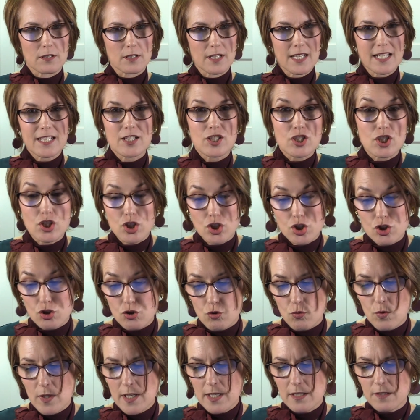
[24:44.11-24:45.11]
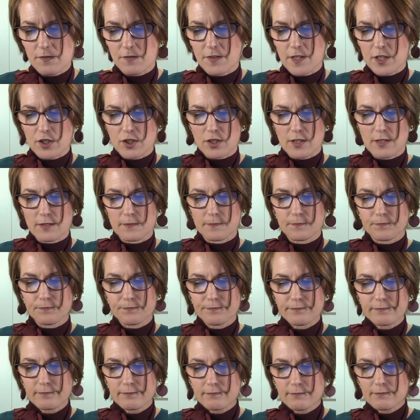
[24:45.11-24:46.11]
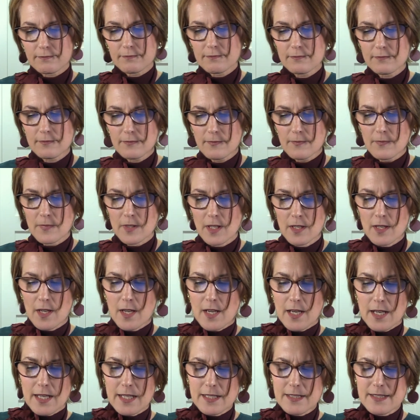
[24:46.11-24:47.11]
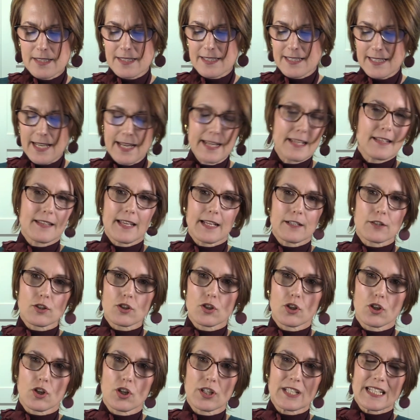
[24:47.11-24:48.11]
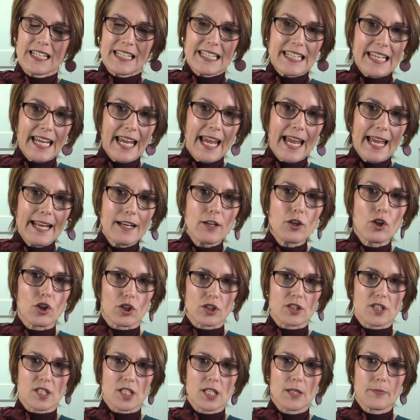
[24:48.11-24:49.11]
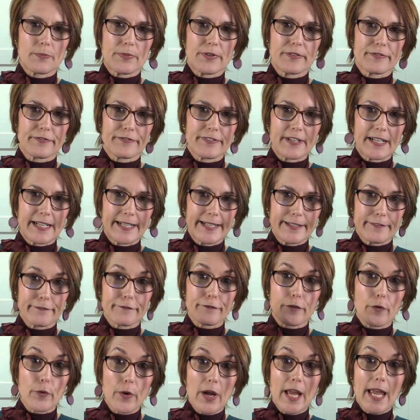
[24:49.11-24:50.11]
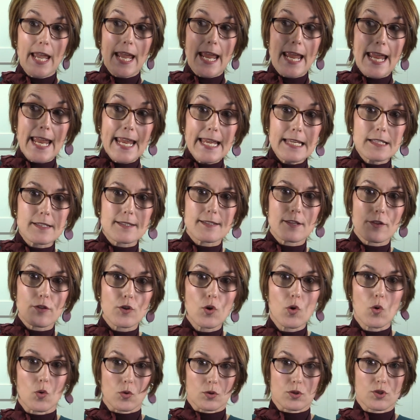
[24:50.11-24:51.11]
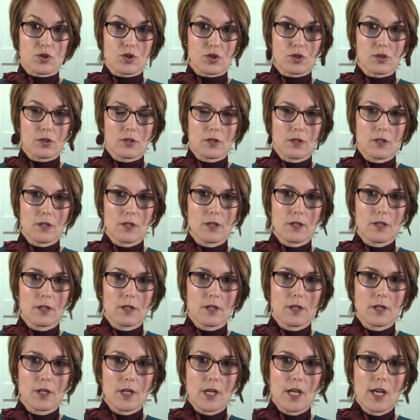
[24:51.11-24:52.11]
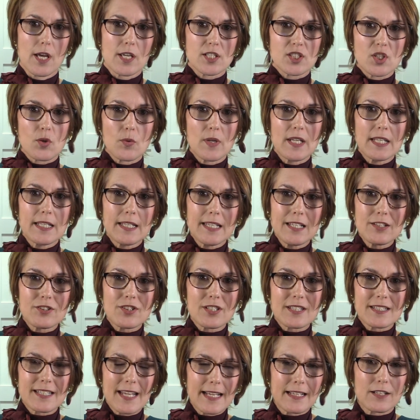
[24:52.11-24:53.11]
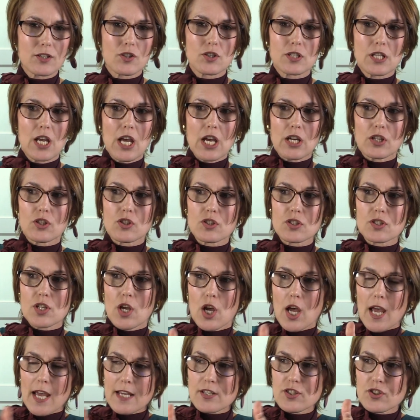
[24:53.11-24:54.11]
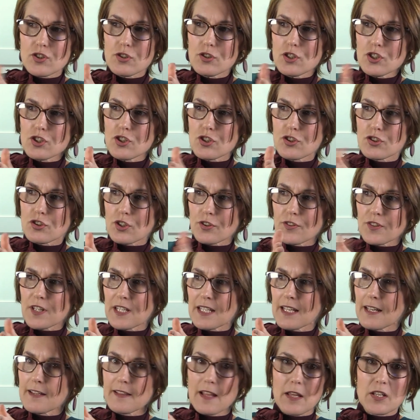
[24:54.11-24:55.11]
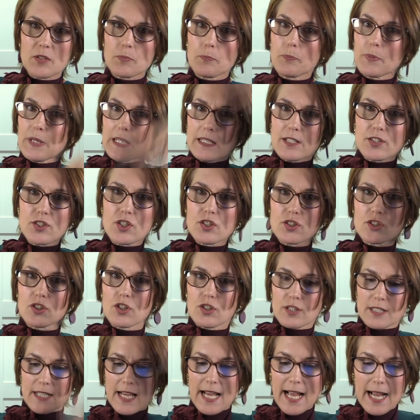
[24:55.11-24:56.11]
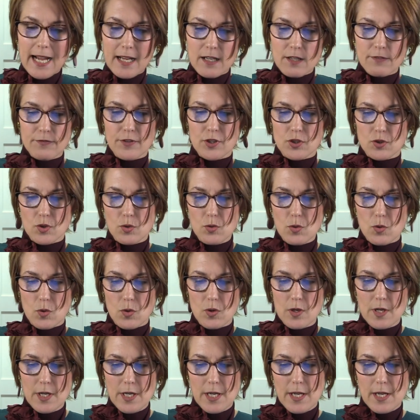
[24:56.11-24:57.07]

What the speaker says: it destroys vision. It's saying that God cannot provide for his thoughts. So we need to take, because as soon as you start thinking, there, peace just goes out of the door.